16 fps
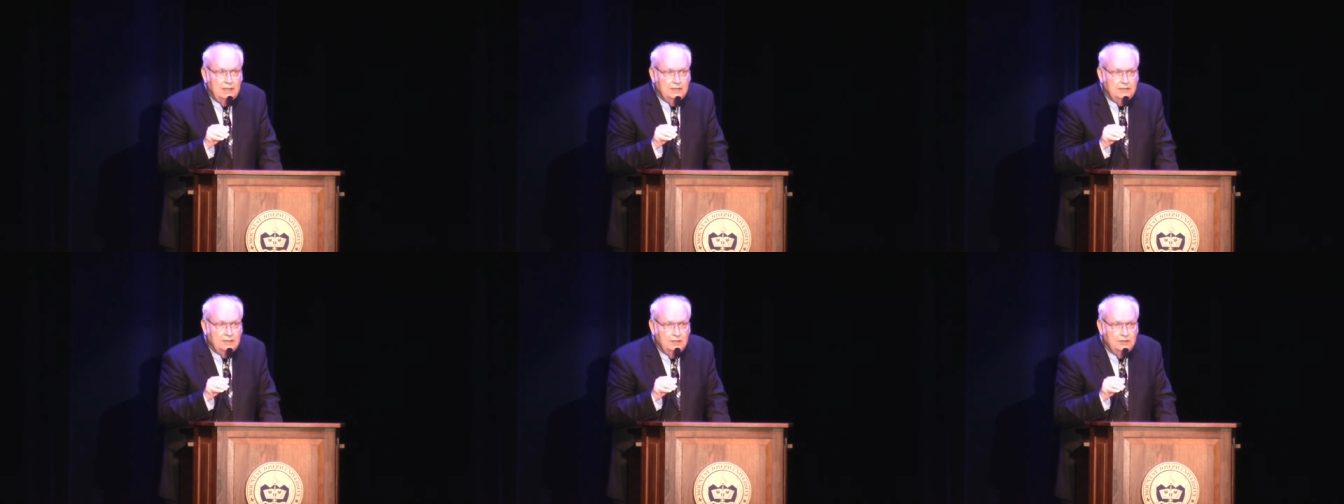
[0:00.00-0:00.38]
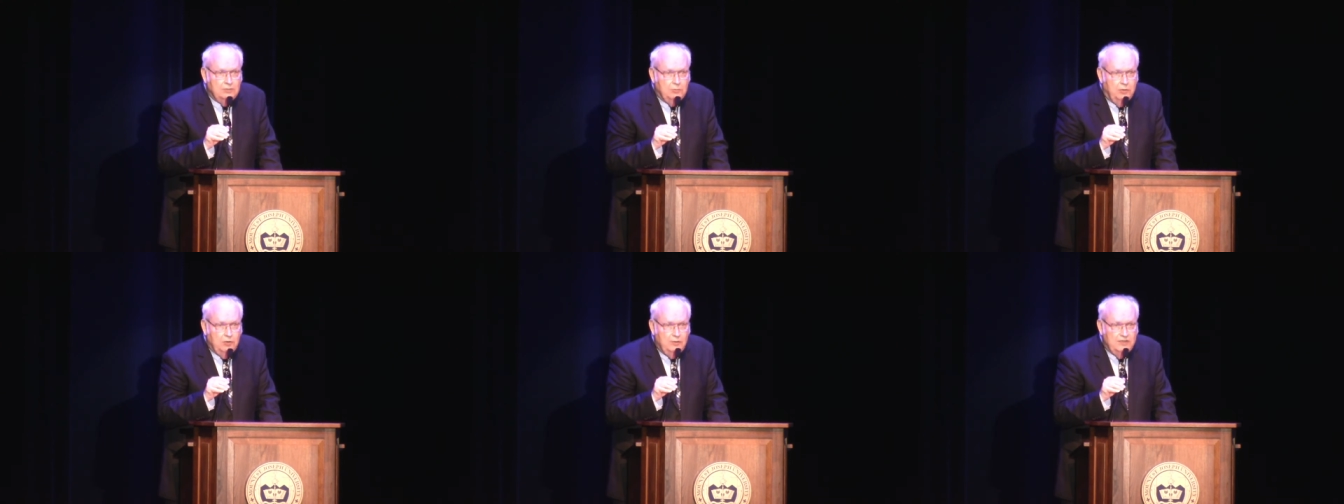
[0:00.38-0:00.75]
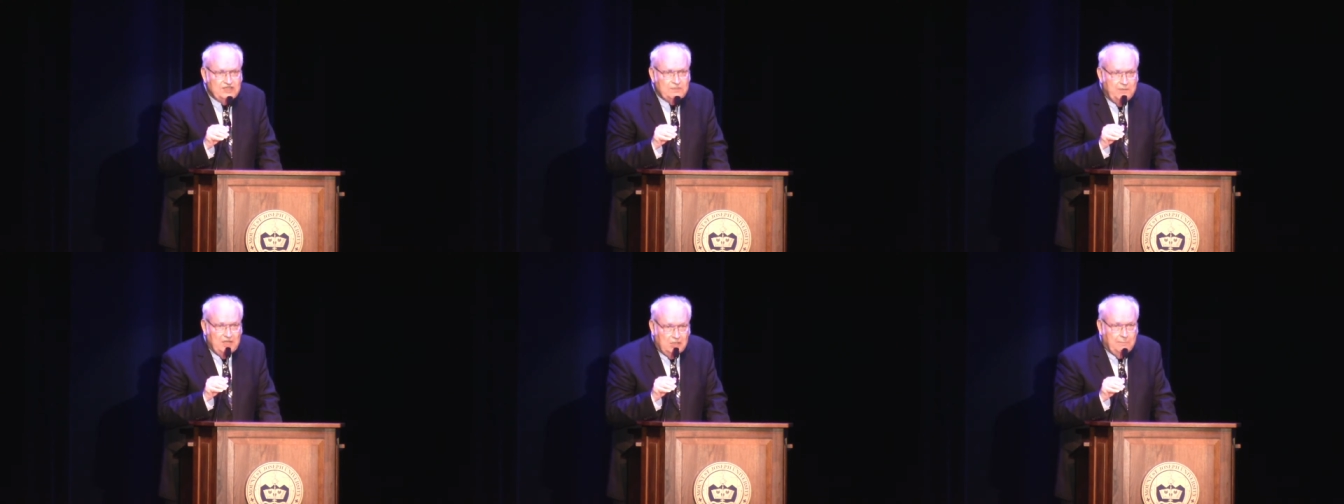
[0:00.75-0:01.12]
and uh, the
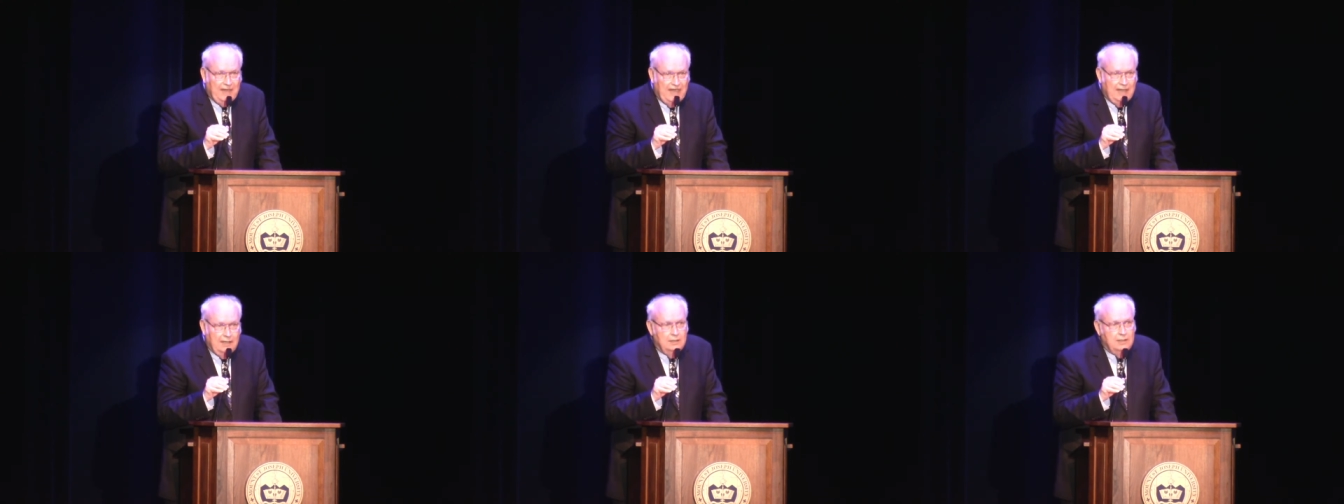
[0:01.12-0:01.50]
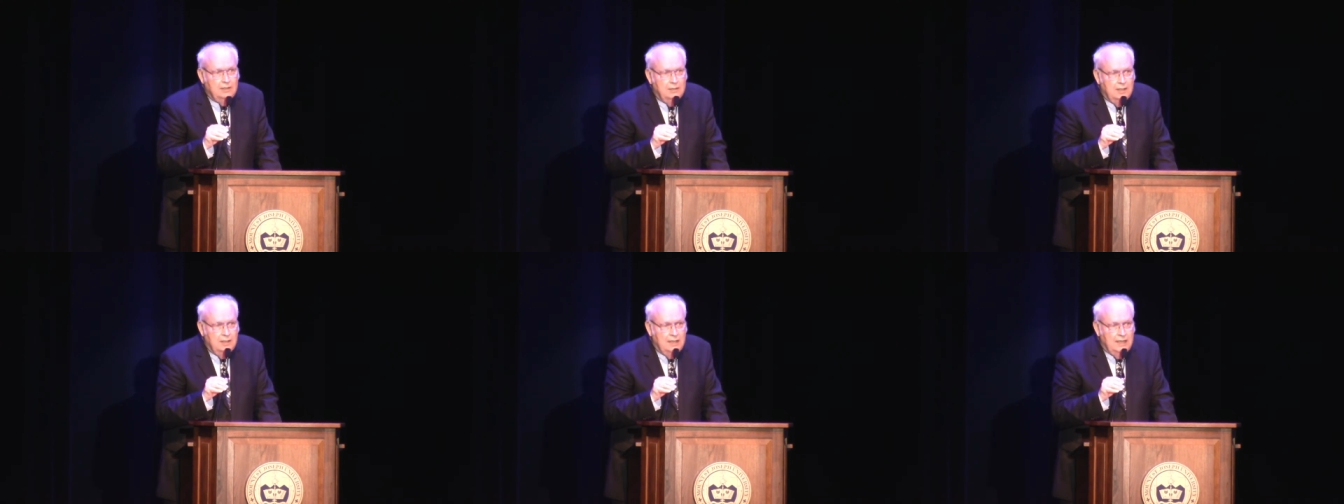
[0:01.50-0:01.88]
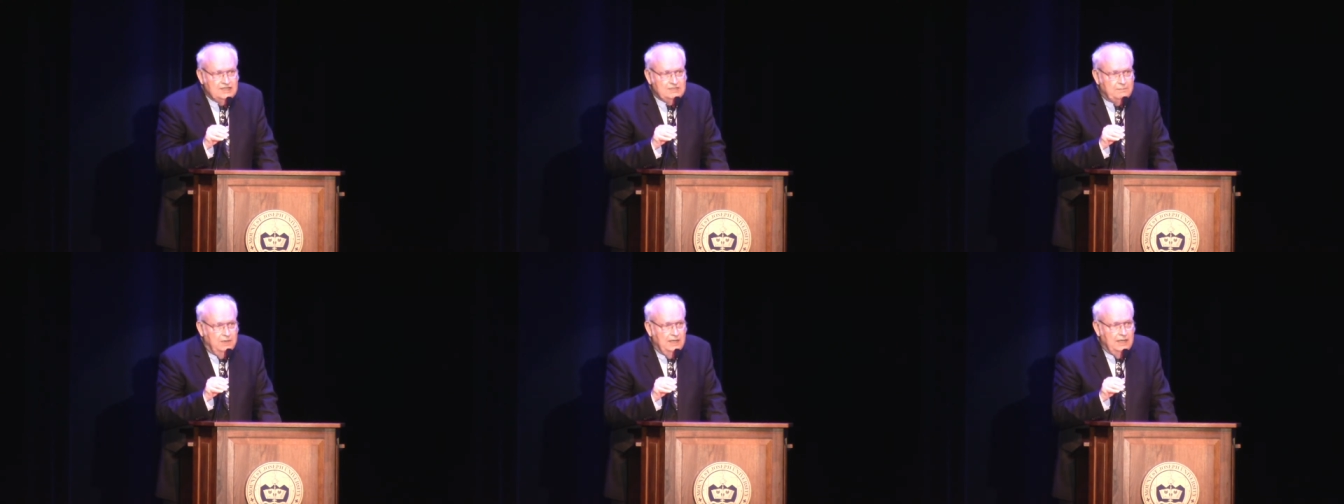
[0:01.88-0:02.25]
Blue Wisp Big Band
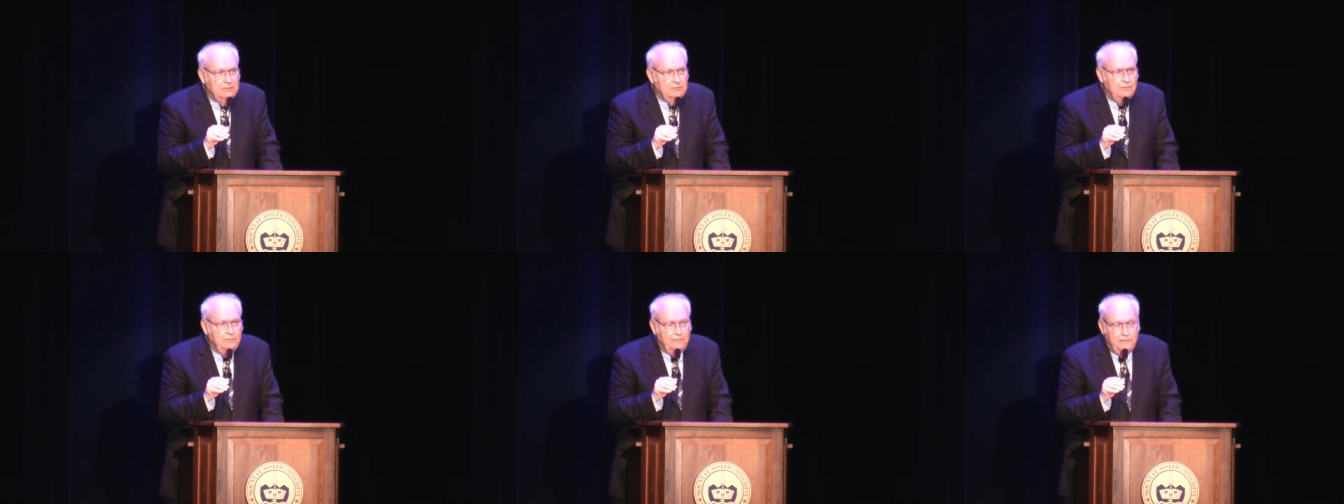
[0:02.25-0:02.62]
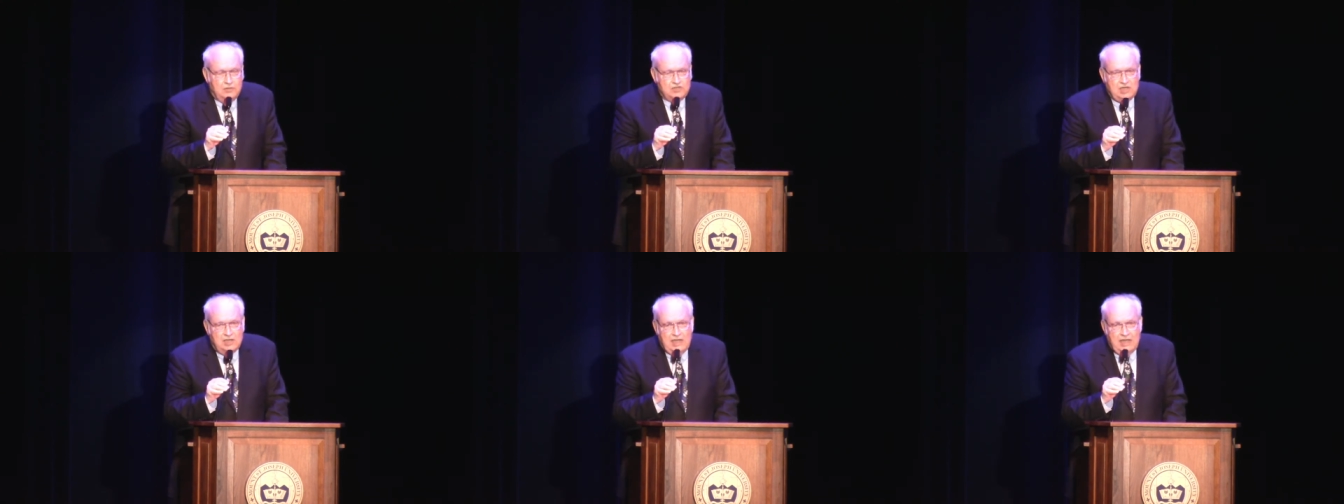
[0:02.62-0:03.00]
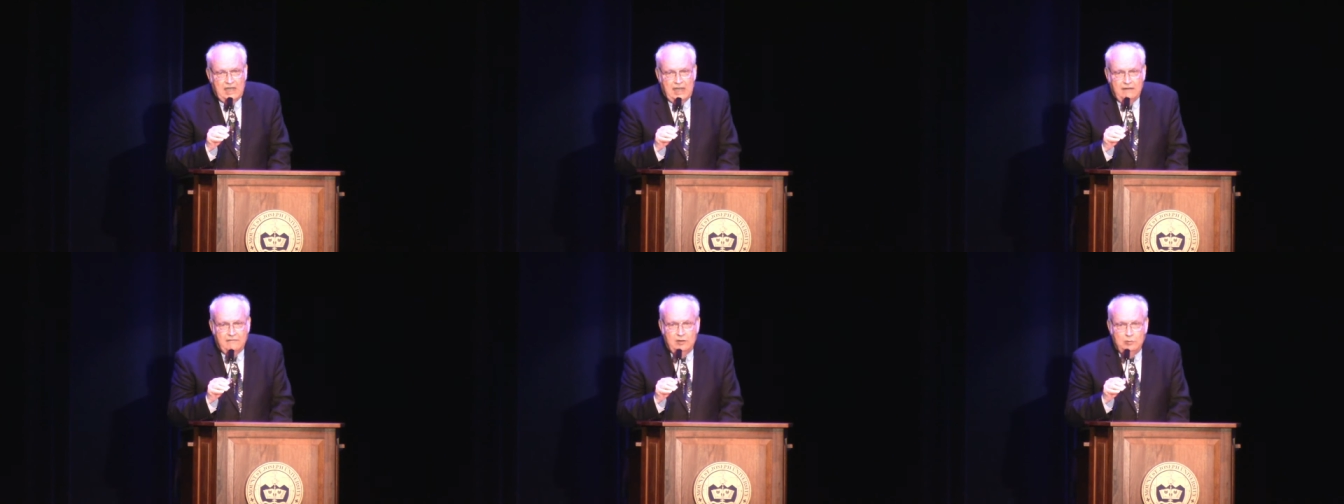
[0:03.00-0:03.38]
has played
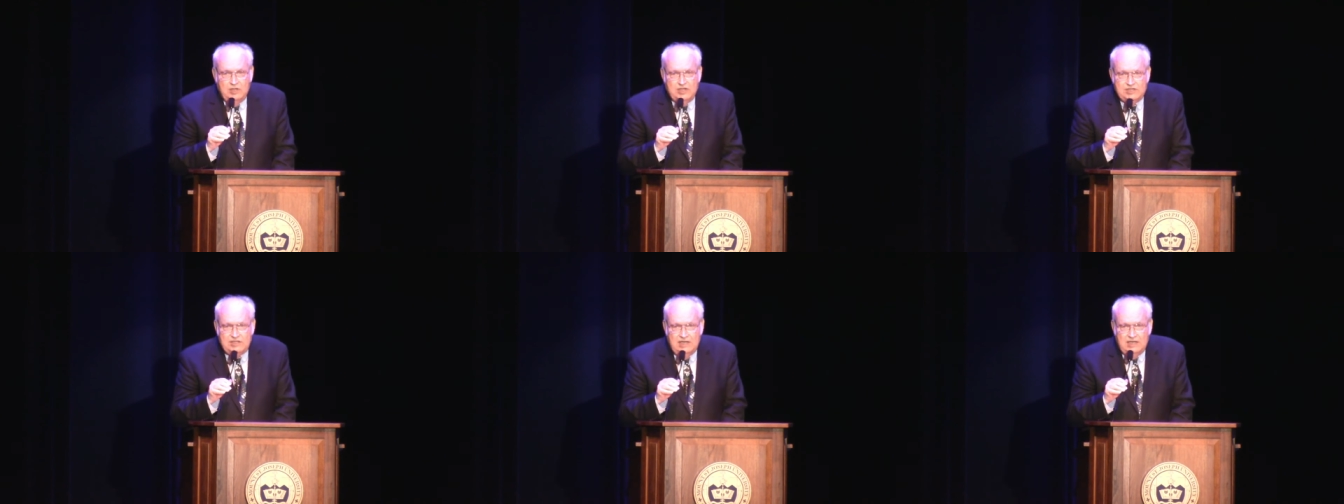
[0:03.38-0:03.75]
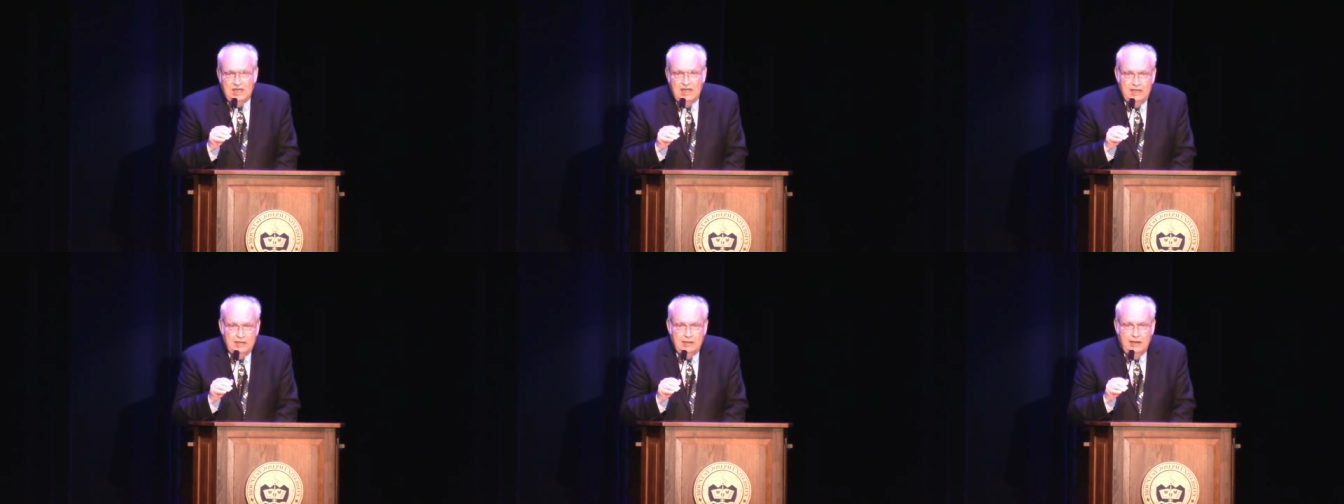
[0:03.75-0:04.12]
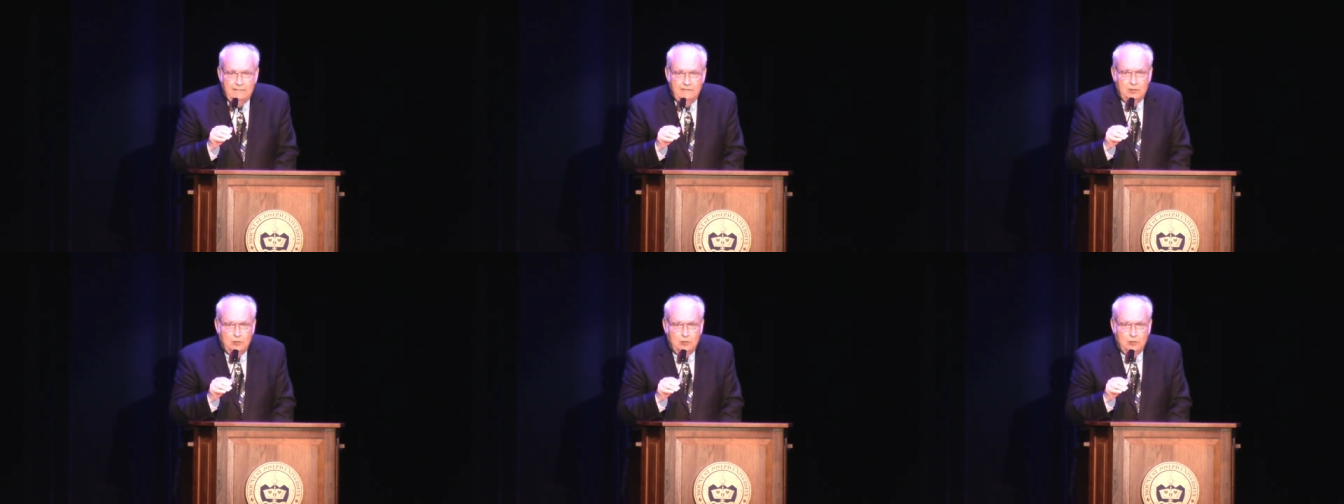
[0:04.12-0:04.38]
virtually every Wednesday night,